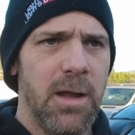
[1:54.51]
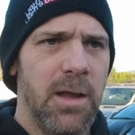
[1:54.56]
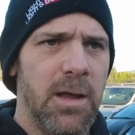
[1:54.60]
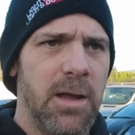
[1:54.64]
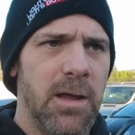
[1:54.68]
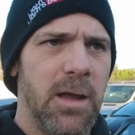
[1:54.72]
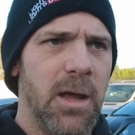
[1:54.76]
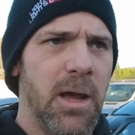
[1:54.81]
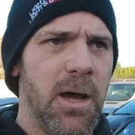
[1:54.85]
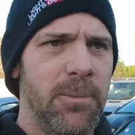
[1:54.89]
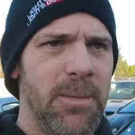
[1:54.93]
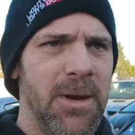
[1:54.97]

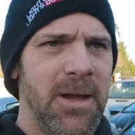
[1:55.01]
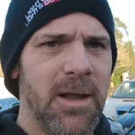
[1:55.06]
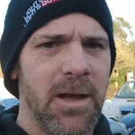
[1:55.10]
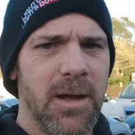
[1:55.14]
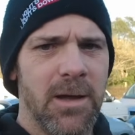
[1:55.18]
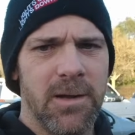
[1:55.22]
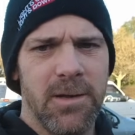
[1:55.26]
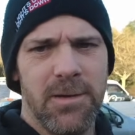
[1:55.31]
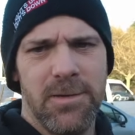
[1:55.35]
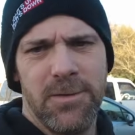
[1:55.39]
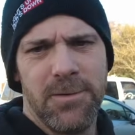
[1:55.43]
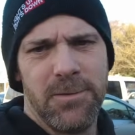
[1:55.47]
yeah, I mean, that
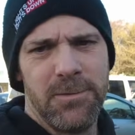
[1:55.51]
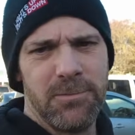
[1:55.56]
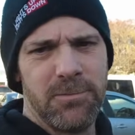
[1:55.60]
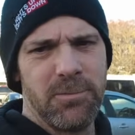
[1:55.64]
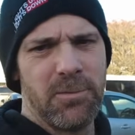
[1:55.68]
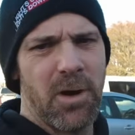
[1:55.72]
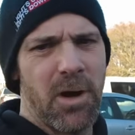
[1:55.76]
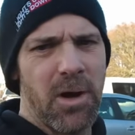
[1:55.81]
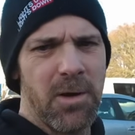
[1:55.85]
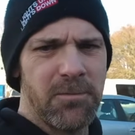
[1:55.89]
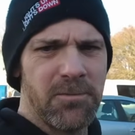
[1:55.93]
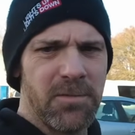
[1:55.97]

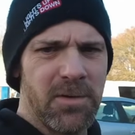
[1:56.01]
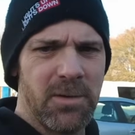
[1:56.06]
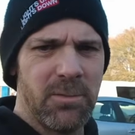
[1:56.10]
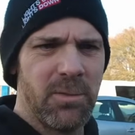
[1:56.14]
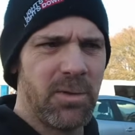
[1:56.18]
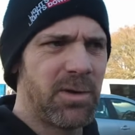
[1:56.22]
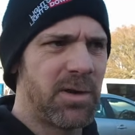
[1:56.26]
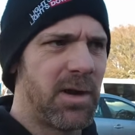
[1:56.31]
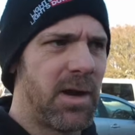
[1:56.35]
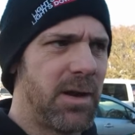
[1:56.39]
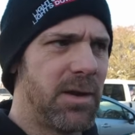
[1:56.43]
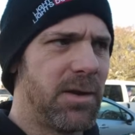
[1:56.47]
hopefully will
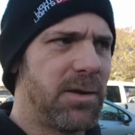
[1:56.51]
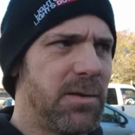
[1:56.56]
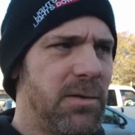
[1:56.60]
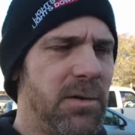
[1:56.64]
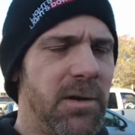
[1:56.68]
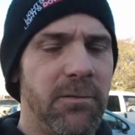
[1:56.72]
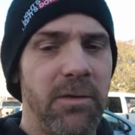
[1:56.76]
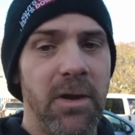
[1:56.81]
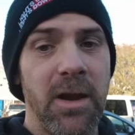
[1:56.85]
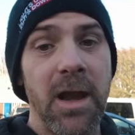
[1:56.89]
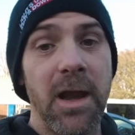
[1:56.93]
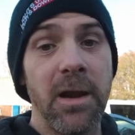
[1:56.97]
take us to
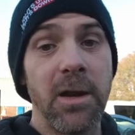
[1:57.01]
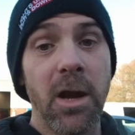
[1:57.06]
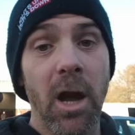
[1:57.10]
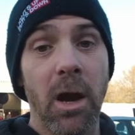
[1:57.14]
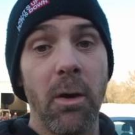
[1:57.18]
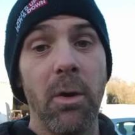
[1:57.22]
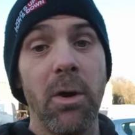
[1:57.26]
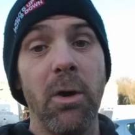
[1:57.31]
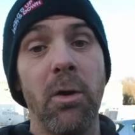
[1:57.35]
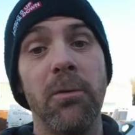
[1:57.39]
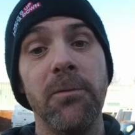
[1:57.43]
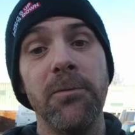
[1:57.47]
another, and then
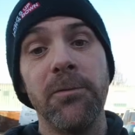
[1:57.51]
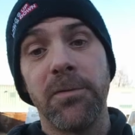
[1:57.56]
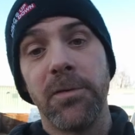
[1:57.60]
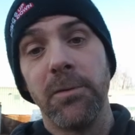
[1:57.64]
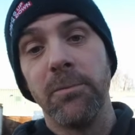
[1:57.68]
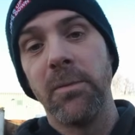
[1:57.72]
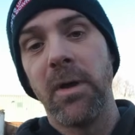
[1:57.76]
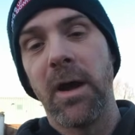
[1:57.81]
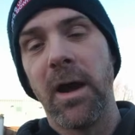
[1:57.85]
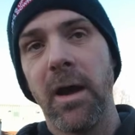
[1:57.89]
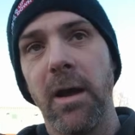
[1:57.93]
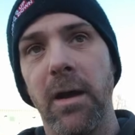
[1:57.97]
going on
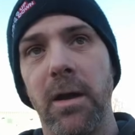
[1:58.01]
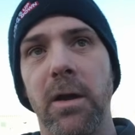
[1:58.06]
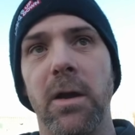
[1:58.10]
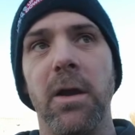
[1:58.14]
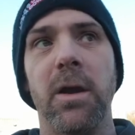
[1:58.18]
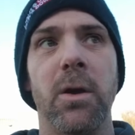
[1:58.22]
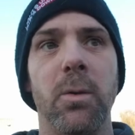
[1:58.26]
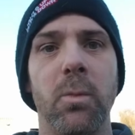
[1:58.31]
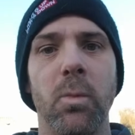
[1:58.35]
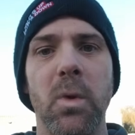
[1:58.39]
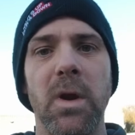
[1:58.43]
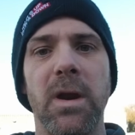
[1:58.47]
from that
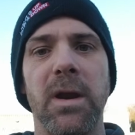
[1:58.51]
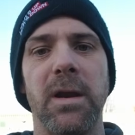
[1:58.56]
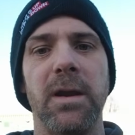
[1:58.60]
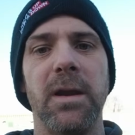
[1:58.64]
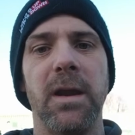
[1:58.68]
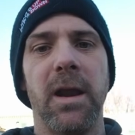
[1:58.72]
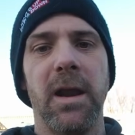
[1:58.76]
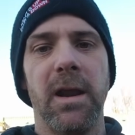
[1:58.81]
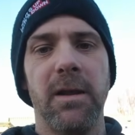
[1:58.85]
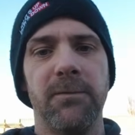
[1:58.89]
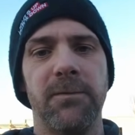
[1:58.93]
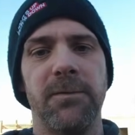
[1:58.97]
we can
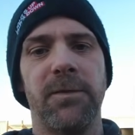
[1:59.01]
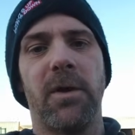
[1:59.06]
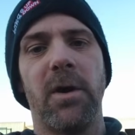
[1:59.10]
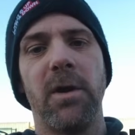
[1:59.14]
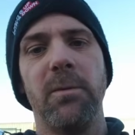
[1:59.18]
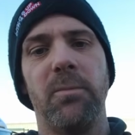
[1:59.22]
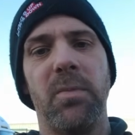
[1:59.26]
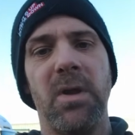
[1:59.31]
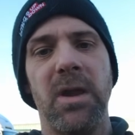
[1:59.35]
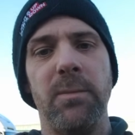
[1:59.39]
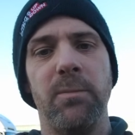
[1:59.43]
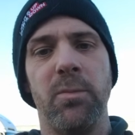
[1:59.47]
then invite
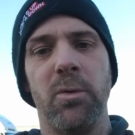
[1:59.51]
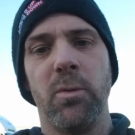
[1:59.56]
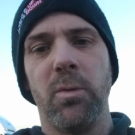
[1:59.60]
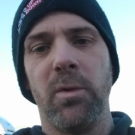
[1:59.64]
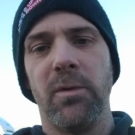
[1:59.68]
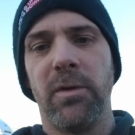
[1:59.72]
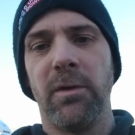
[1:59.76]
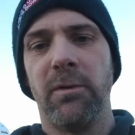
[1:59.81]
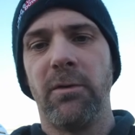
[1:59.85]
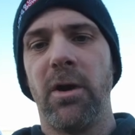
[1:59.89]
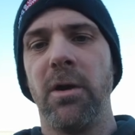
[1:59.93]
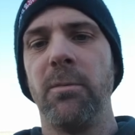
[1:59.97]
people
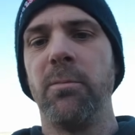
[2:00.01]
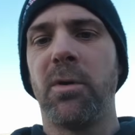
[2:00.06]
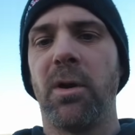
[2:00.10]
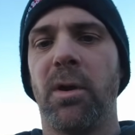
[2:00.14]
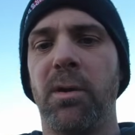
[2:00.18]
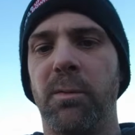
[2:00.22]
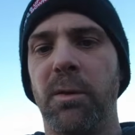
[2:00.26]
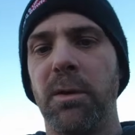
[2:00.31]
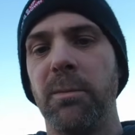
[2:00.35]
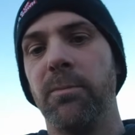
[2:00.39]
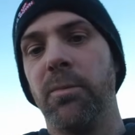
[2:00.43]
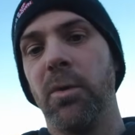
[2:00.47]
with their own
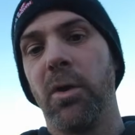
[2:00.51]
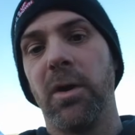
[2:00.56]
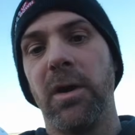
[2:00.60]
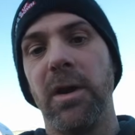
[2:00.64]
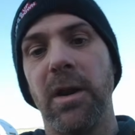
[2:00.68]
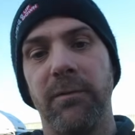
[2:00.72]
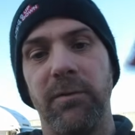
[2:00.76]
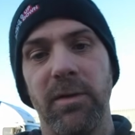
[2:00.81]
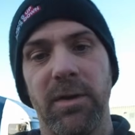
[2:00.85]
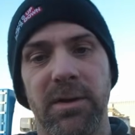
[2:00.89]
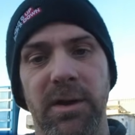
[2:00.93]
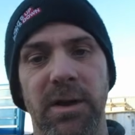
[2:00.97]
cars. We can book
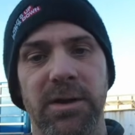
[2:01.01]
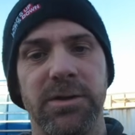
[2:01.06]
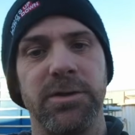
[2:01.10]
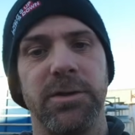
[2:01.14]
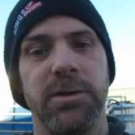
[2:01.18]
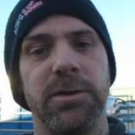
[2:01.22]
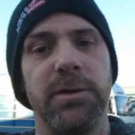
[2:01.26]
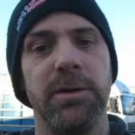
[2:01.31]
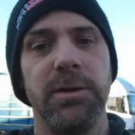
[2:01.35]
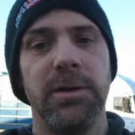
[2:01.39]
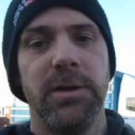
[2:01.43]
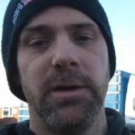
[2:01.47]
another
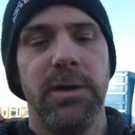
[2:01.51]
session